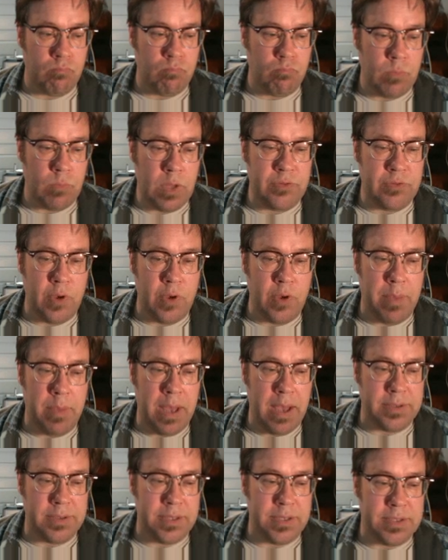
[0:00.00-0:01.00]
let's go
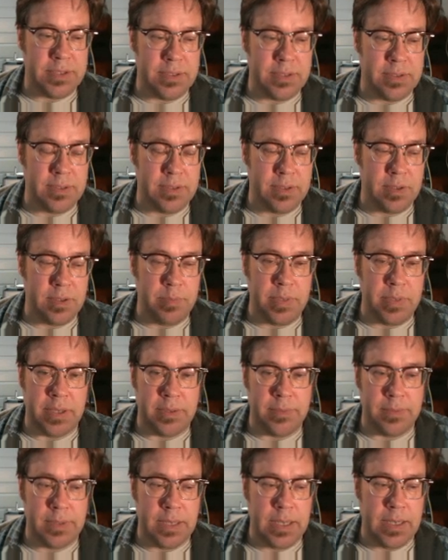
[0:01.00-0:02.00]
back just a little bit.
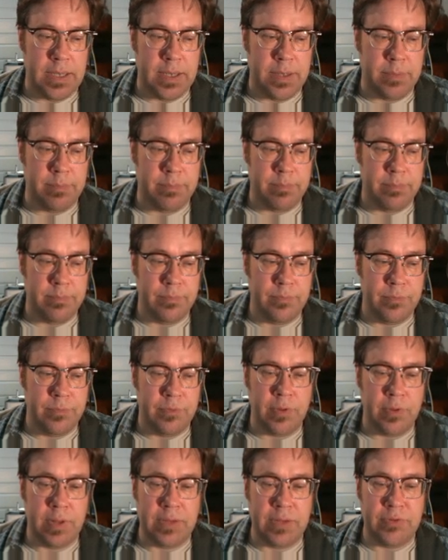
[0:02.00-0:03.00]
Um,
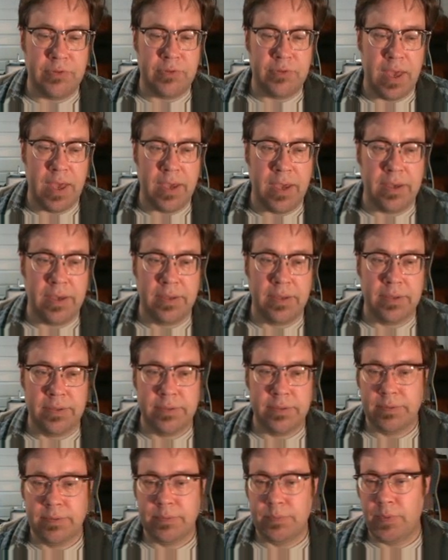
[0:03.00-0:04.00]
so let's take
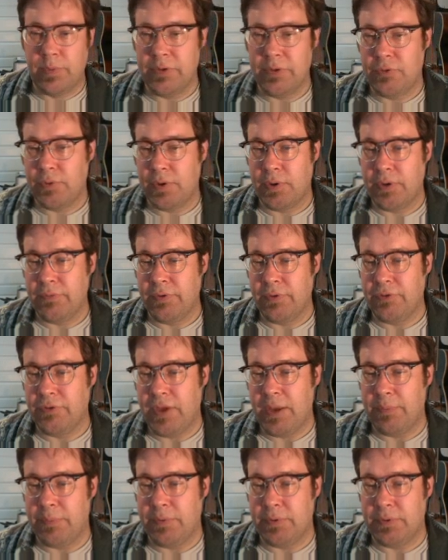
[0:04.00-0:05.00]
one sort of
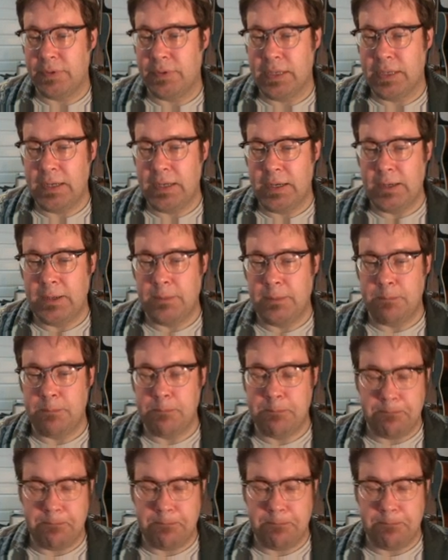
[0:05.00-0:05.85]
example. Um,